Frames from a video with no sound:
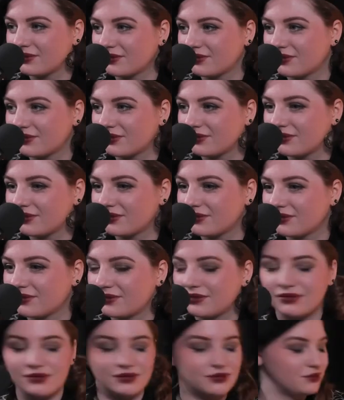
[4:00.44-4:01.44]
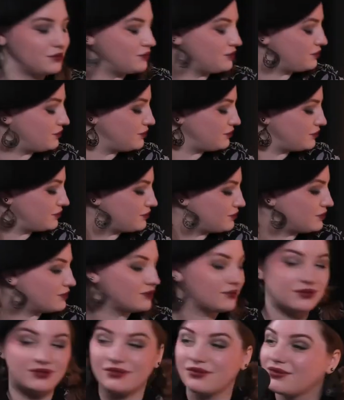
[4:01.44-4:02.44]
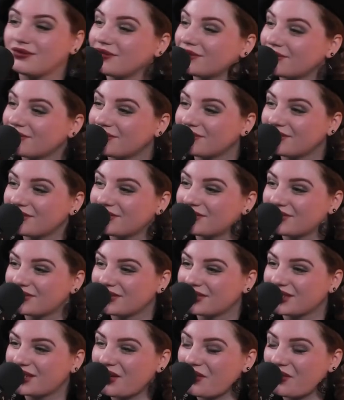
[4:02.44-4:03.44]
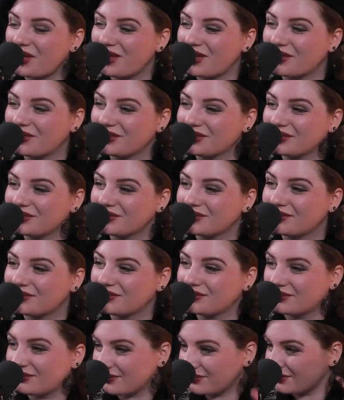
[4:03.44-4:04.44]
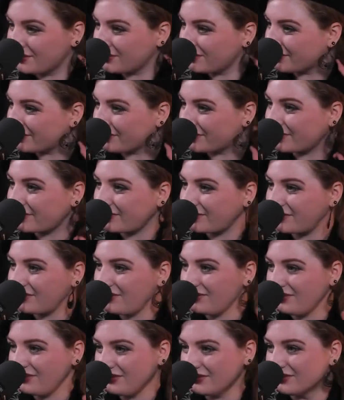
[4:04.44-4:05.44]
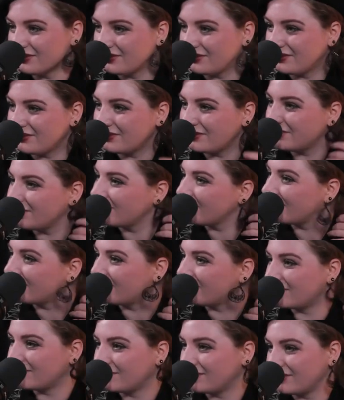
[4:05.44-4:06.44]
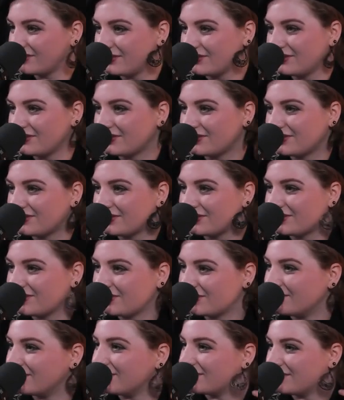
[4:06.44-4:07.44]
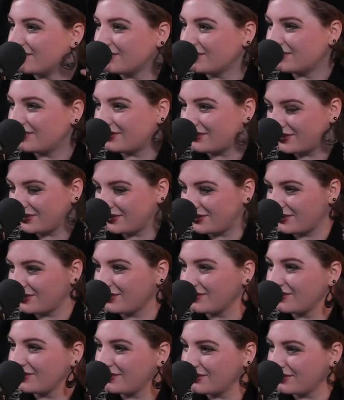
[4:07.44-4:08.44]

The person shown says nothing.